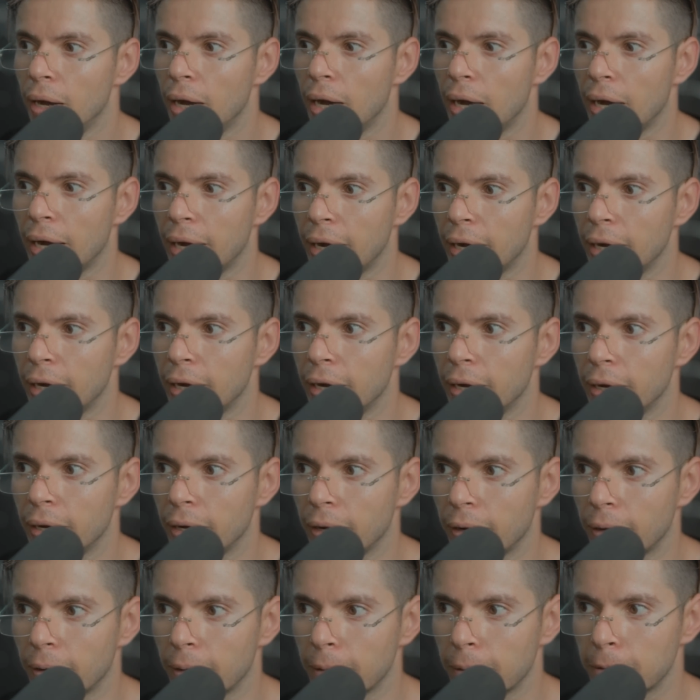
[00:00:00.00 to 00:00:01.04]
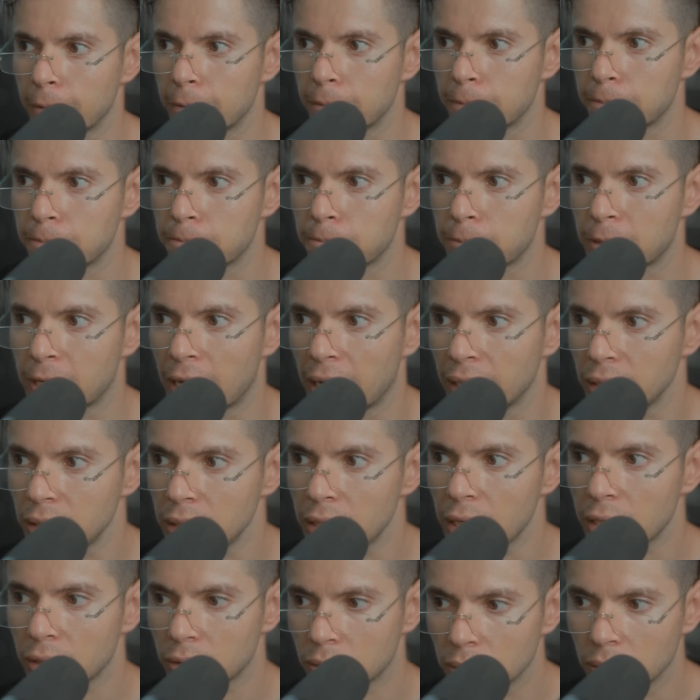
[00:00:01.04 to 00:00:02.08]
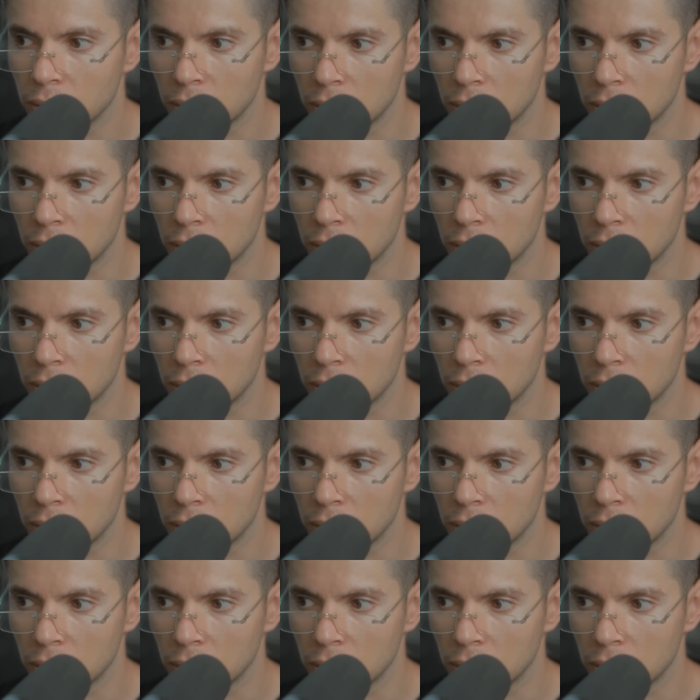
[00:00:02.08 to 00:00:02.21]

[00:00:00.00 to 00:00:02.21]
Kind of like